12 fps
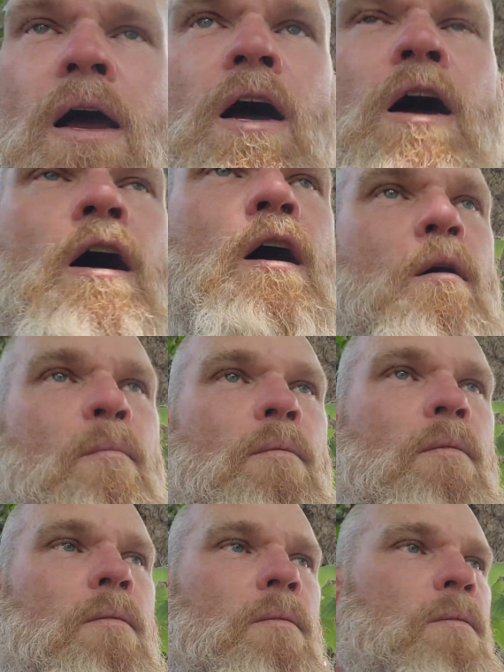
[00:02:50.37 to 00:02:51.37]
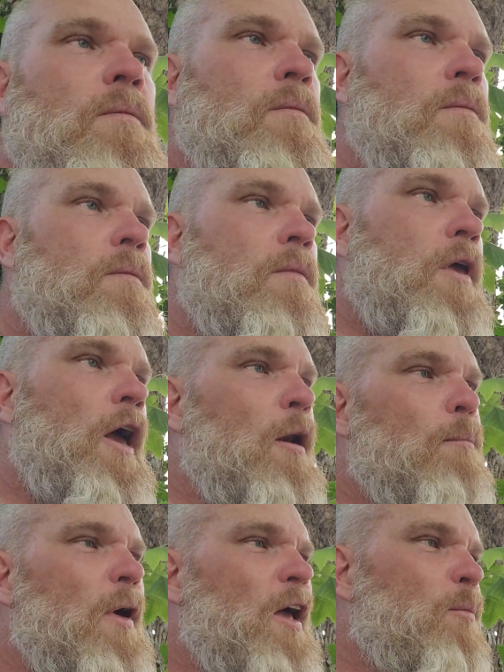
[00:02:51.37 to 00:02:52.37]
and
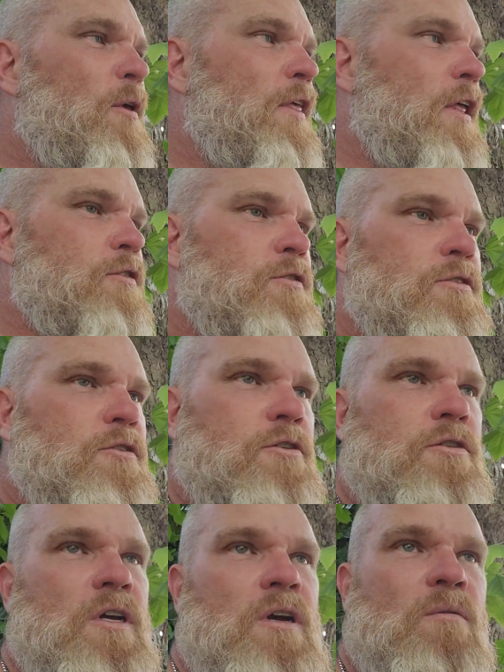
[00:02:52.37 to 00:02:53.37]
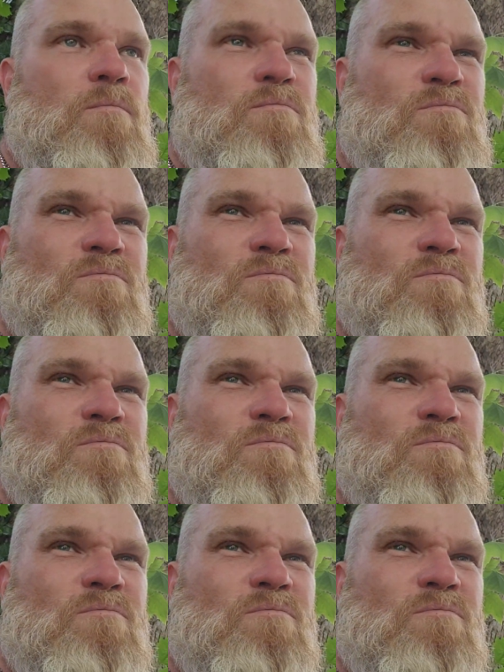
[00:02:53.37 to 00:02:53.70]
maybe that's just a